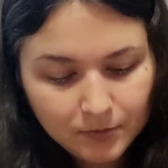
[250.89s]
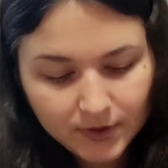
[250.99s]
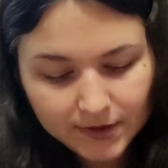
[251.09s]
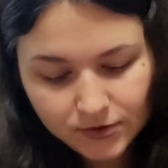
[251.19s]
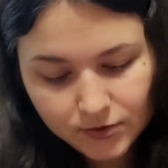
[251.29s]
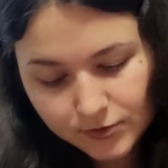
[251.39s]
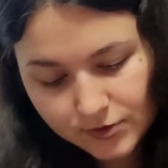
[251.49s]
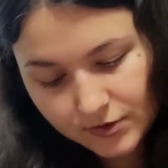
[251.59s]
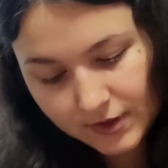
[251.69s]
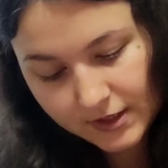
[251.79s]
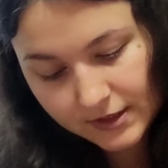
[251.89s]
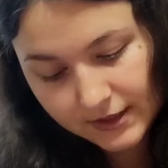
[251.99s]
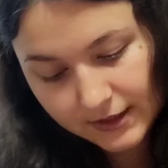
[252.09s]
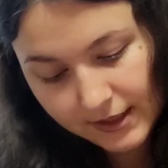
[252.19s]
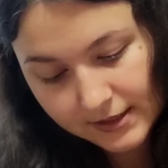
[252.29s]
producer
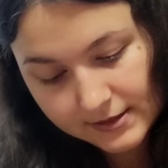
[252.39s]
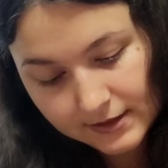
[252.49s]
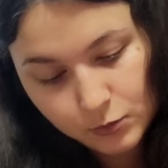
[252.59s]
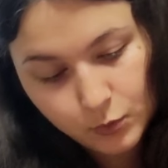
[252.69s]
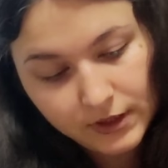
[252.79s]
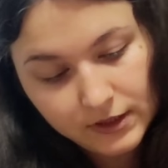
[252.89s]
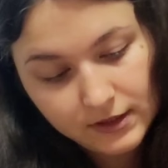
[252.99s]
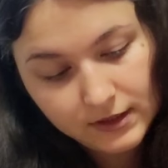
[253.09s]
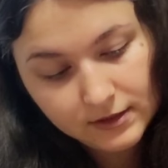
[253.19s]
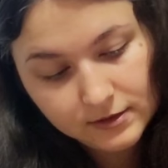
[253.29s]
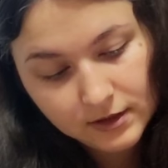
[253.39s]
indicates that we need